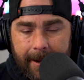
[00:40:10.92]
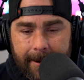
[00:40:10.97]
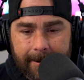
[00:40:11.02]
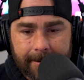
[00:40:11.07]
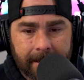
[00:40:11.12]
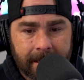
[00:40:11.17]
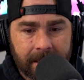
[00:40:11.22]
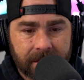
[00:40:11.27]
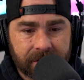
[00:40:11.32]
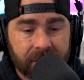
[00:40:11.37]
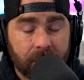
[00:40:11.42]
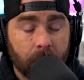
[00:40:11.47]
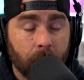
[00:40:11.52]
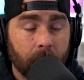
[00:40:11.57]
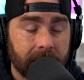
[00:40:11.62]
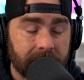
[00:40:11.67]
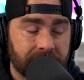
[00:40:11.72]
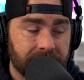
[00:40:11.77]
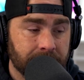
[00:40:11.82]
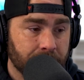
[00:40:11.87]
is
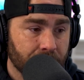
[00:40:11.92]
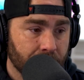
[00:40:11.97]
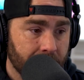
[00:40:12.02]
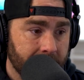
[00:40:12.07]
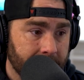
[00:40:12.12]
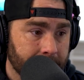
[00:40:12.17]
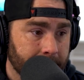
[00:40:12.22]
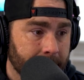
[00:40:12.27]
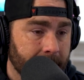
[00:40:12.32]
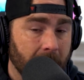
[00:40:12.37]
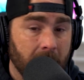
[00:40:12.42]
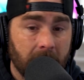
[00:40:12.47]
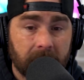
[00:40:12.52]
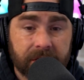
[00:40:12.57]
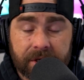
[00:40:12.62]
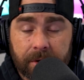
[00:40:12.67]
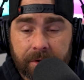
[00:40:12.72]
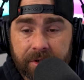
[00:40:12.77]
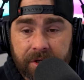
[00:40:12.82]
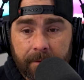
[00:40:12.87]
going to bring.
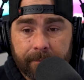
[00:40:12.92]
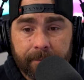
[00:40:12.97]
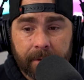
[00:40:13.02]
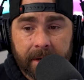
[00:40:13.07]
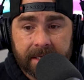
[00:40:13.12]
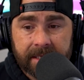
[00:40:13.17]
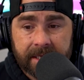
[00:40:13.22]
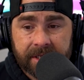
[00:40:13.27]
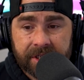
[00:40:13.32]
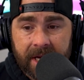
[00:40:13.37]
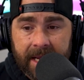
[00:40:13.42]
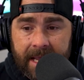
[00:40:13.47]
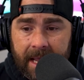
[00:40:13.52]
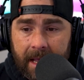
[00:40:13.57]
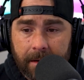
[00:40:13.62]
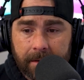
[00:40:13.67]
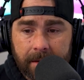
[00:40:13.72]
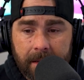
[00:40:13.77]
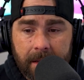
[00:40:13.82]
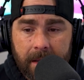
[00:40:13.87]
Also, don't forget to check
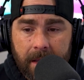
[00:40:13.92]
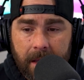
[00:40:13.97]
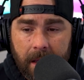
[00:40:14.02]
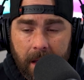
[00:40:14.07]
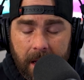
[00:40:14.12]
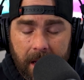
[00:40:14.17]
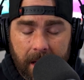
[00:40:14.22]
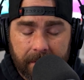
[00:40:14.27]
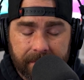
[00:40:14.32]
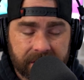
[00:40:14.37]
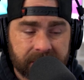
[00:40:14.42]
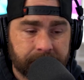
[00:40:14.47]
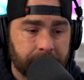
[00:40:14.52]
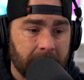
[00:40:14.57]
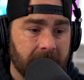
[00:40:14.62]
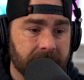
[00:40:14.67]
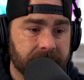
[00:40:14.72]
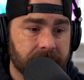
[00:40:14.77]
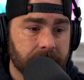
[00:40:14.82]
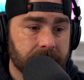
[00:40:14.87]
out the
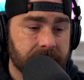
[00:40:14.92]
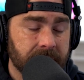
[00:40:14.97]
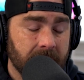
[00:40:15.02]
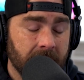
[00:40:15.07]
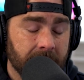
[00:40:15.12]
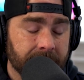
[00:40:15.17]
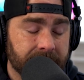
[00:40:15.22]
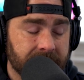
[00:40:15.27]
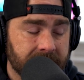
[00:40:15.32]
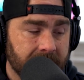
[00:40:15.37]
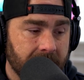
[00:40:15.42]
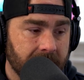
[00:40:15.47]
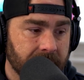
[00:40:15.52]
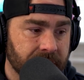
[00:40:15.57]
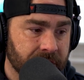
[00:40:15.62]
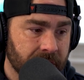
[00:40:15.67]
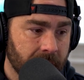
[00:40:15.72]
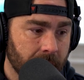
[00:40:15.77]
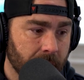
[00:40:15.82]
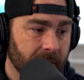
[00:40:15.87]
sponsors of today's
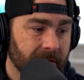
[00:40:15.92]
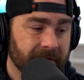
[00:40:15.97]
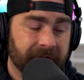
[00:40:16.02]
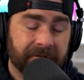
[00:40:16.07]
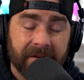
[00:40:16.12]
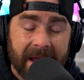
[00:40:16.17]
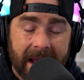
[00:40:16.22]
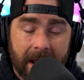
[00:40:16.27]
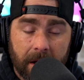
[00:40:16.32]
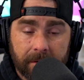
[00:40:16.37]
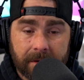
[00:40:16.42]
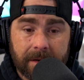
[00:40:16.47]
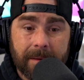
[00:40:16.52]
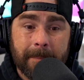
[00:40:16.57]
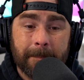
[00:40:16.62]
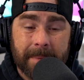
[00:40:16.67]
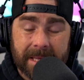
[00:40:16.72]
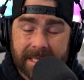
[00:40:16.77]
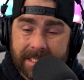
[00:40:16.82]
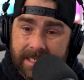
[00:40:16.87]
show, Found,
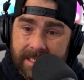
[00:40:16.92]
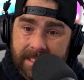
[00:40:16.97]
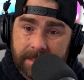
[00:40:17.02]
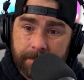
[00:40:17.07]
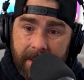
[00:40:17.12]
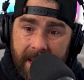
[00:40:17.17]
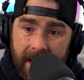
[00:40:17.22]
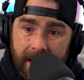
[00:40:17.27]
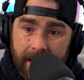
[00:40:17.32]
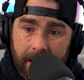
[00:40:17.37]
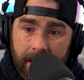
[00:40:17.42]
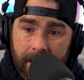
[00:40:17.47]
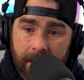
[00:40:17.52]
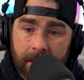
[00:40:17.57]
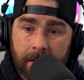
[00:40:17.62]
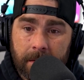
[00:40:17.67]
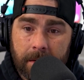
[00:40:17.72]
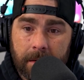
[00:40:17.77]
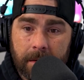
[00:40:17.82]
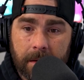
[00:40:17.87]
business banking
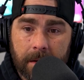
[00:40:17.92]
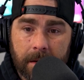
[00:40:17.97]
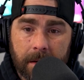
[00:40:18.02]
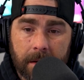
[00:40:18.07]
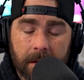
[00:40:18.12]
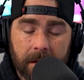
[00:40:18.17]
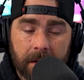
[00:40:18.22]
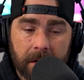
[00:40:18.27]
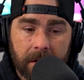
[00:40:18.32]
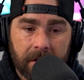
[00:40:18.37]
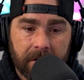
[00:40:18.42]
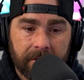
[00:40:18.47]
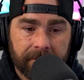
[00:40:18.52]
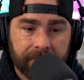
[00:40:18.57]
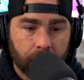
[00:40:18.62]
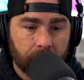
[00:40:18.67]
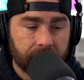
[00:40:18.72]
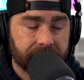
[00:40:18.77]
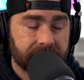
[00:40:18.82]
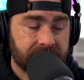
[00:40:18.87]

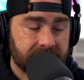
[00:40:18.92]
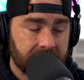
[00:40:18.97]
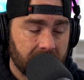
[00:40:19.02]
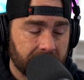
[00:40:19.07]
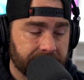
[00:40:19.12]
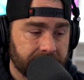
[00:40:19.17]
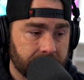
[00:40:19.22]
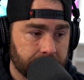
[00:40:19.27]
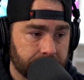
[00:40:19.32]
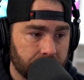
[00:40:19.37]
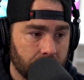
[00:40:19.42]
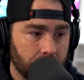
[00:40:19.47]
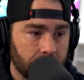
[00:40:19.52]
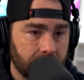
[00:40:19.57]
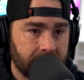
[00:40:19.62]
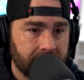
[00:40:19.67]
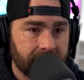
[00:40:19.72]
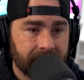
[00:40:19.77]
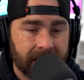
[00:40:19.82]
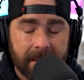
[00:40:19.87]
for the
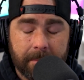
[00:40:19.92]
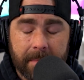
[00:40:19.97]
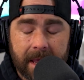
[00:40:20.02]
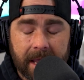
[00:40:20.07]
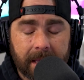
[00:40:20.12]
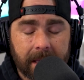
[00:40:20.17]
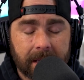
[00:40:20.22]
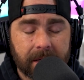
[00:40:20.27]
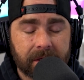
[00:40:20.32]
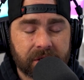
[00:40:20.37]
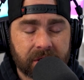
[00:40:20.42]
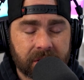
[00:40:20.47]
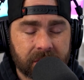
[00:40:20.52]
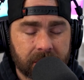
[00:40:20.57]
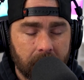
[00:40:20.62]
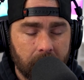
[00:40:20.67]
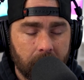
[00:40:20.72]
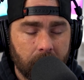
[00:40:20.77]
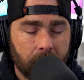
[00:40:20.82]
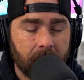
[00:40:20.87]
self-employed. They make it
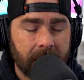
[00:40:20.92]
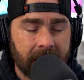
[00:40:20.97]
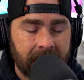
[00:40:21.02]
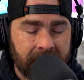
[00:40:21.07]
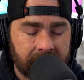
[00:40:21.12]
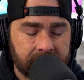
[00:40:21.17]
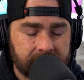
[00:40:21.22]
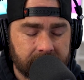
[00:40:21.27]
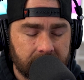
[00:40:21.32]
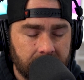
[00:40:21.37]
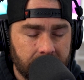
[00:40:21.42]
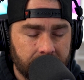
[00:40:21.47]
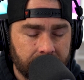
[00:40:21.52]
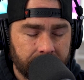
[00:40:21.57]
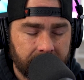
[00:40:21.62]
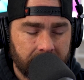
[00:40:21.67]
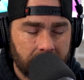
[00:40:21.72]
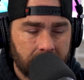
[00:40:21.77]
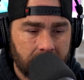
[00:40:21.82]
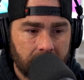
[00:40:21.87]
so easy.
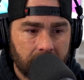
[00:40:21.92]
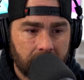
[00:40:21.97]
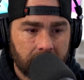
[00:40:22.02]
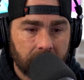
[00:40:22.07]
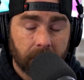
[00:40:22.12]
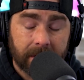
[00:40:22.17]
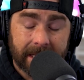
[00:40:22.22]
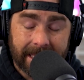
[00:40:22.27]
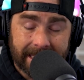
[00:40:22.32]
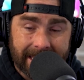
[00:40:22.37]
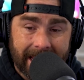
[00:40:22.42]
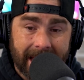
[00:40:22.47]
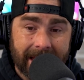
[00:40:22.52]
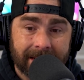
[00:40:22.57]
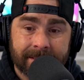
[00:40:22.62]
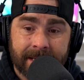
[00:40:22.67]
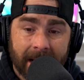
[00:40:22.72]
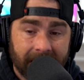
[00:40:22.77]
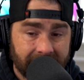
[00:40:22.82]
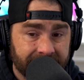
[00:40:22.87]
Go to
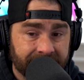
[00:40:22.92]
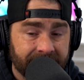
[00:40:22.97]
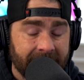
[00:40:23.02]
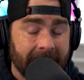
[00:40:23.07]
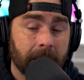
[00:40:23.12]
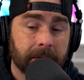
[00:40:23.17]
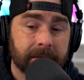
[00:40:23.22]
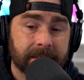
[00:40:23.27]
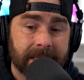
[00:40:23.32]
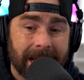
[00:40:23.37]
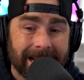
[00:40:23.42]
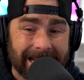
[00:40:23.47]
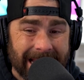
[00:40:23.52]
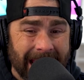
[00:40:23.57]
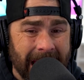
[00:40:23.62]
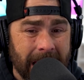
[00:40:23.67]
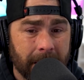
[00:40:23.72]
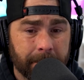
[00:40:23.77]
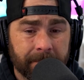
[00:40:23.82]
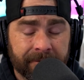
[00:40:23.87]

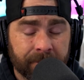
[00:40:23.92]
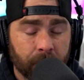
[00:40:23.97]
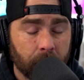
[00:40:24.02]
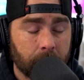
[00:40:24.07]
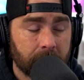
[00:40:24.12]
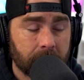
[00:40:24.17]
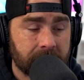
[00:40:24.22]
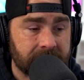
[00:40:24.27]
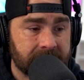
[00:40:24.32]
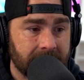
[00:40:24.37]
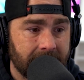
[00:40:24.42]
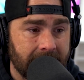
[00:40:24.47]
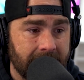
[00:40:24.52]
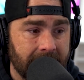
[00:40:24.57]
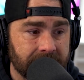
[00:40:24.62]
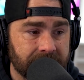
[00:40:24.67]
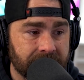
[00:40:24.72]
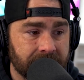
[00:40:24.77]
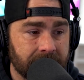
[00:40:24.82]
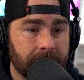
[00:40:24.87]

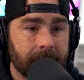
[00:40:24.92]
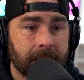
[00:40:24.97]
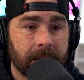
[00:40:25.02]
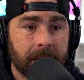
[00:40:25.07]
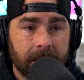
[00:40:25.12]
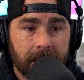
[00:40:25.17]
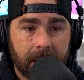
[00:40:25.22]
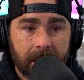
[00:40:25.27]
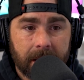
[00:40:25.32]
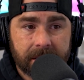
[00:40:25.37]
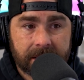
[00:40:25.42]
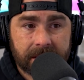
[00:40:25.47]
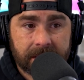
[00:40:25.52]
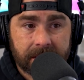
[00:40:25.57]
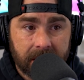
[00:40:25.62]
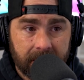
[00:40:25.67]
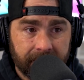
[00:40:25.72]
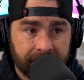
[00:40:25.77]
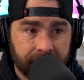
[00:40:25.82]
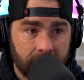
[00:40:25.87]

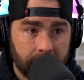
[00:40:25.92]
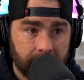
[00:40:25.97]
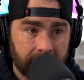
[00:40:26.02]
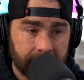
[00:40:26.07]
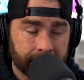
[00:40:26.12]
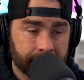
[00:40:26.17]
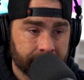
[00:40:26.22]
get.found.app/Steve Freeman.